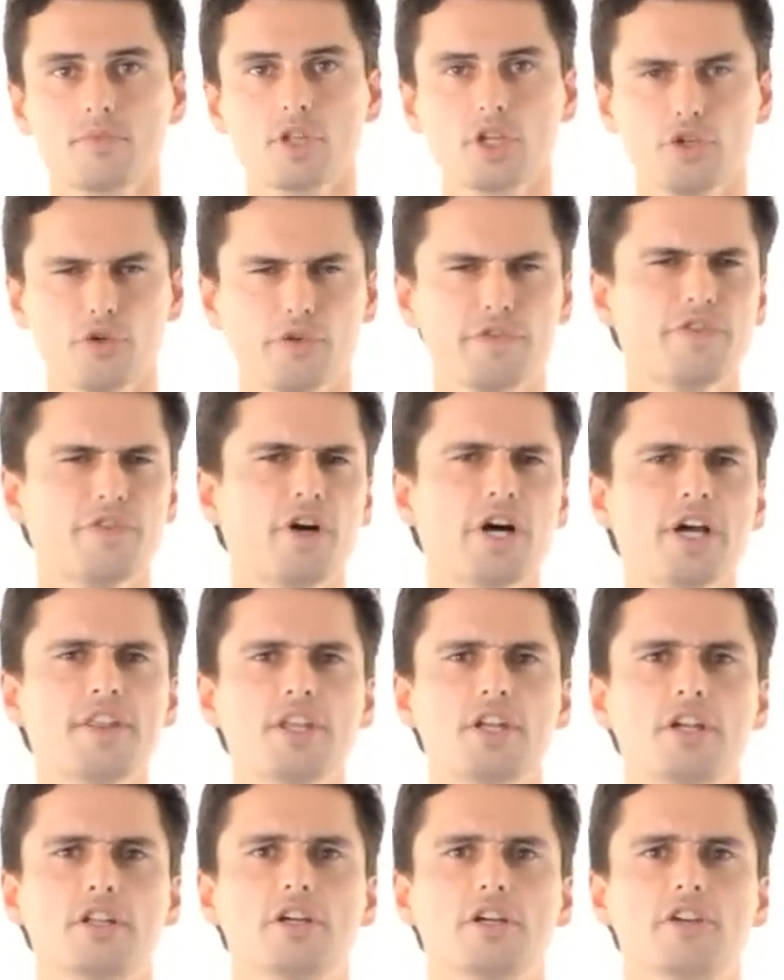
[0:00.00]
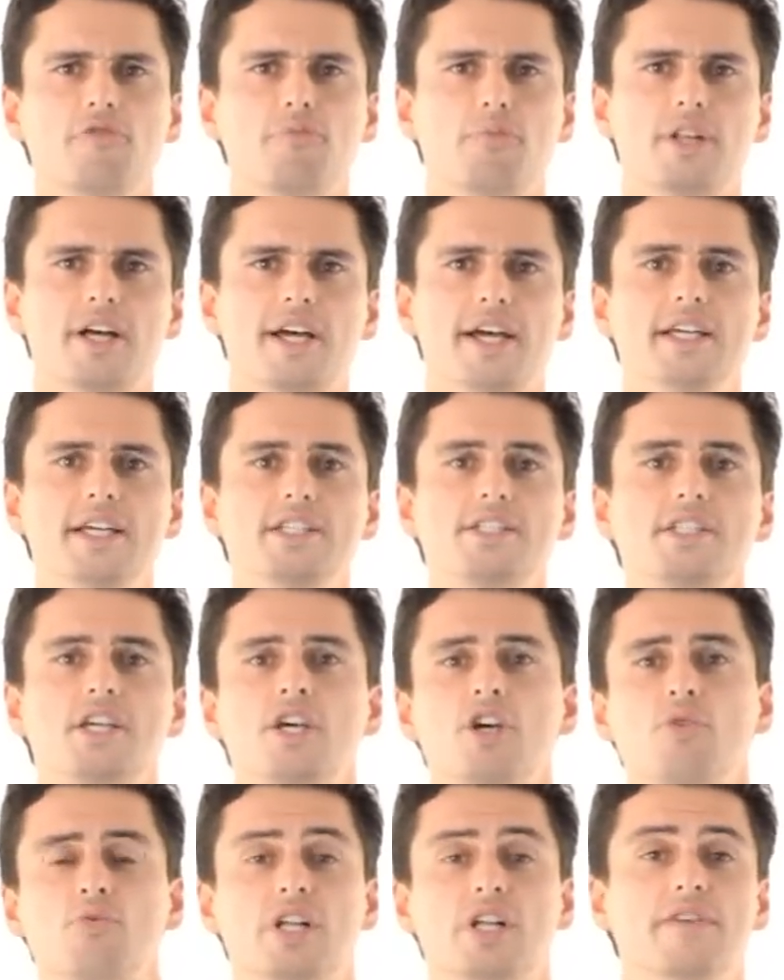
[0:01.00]
You'll find that a lot of players
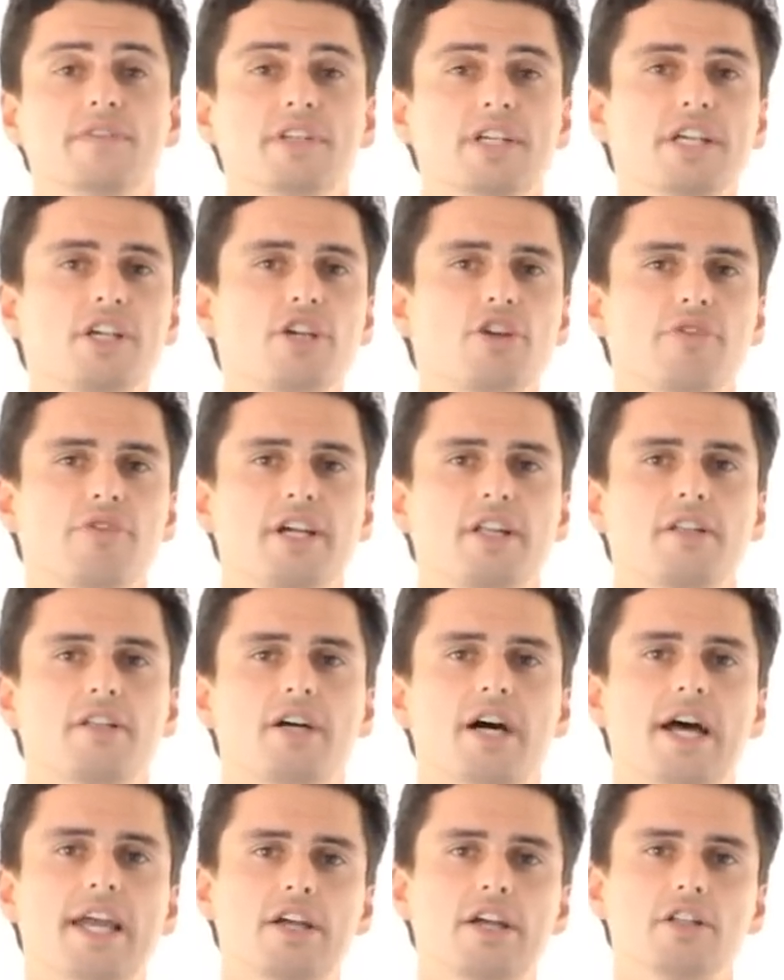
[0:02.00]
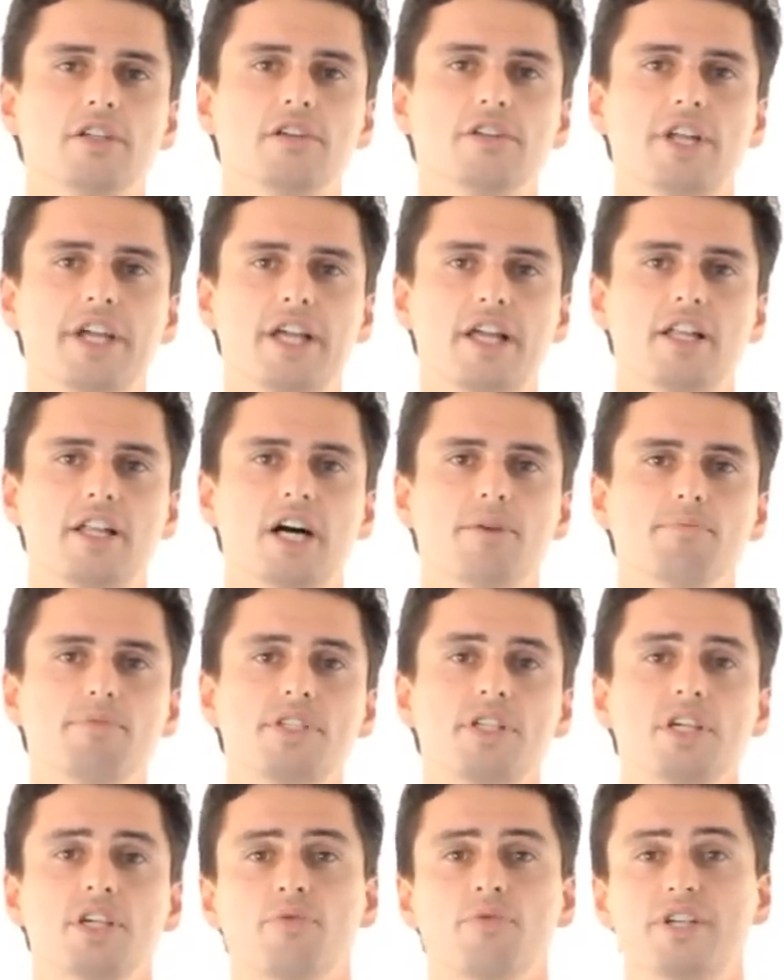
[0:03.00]
will have the incorrect lie angle on their
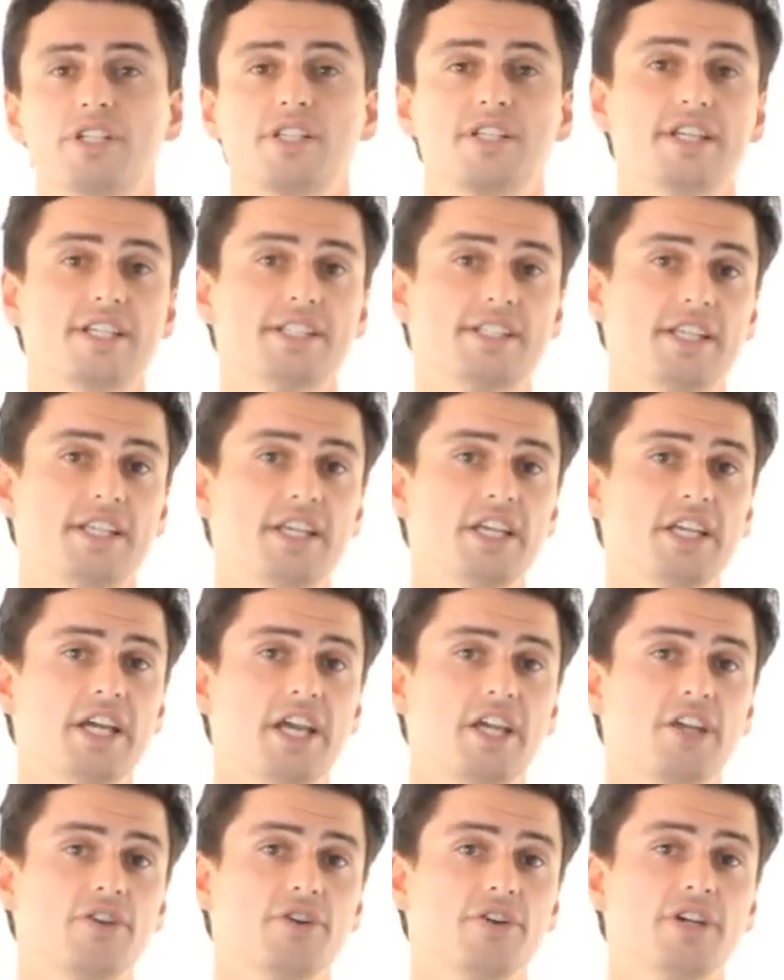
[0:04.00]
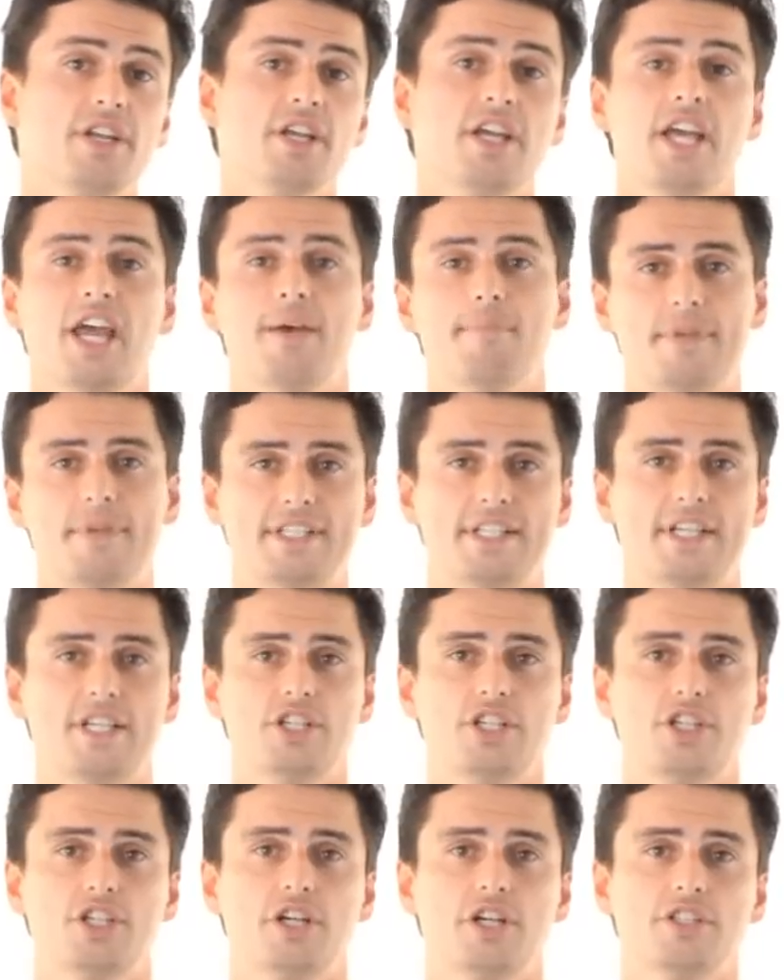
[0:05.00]
clubs, which leads to inaccurate and mishit
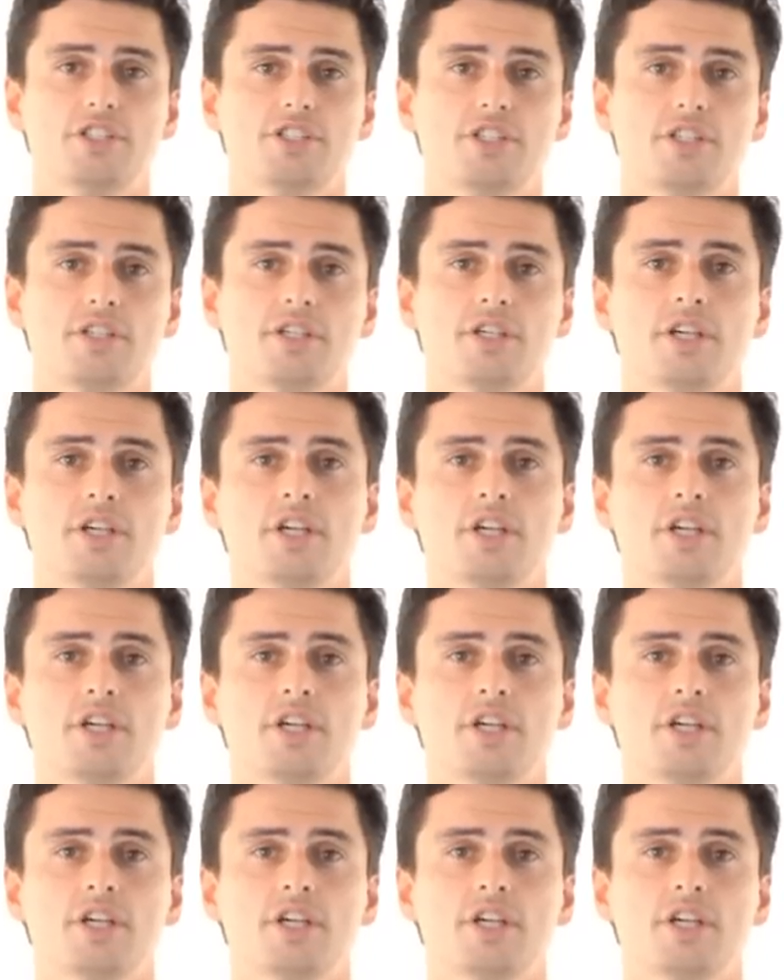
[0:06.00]
shots.